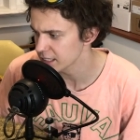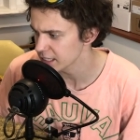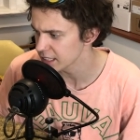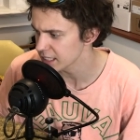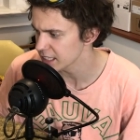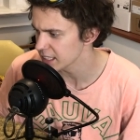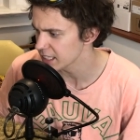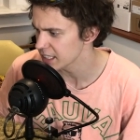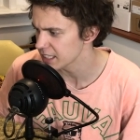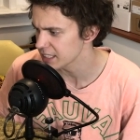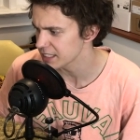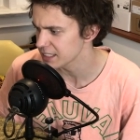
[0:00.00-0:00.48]

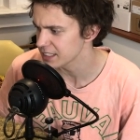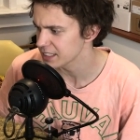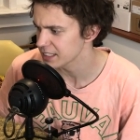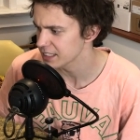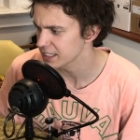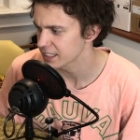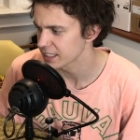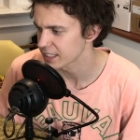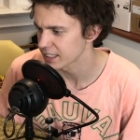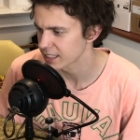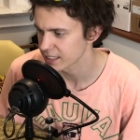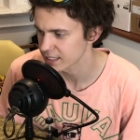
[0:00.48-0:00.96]

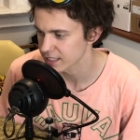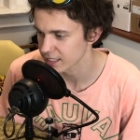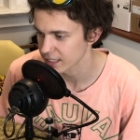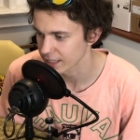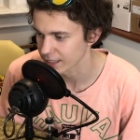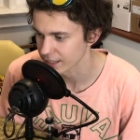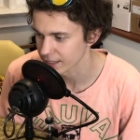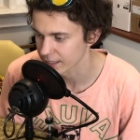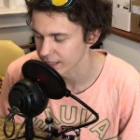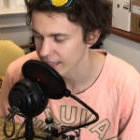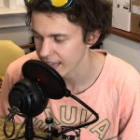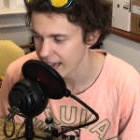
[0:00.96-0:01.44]
argh, and it's a
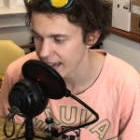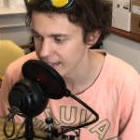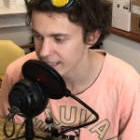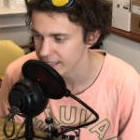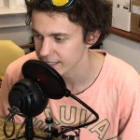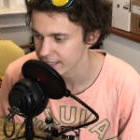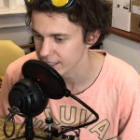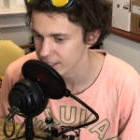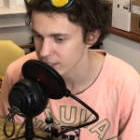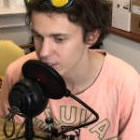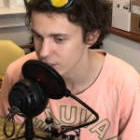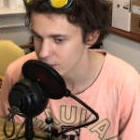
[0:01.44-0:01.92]

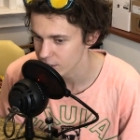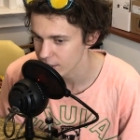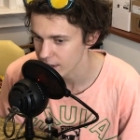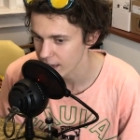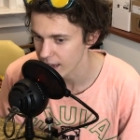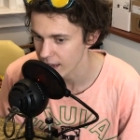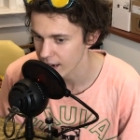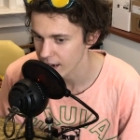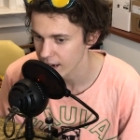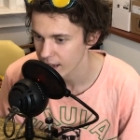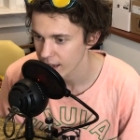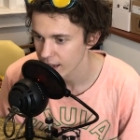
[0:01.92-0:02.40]
galactic
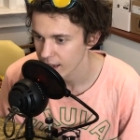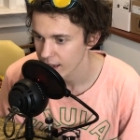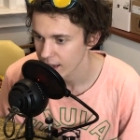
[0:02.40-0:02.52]
shit.